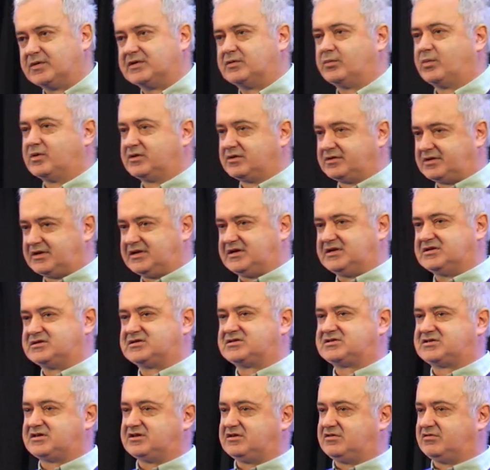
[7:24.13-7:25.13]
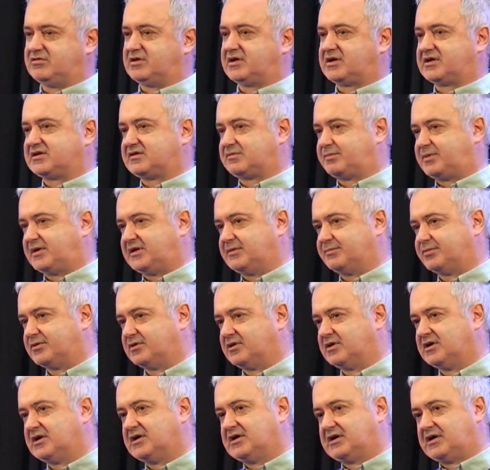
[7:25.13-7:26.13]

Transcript: We will need to unite people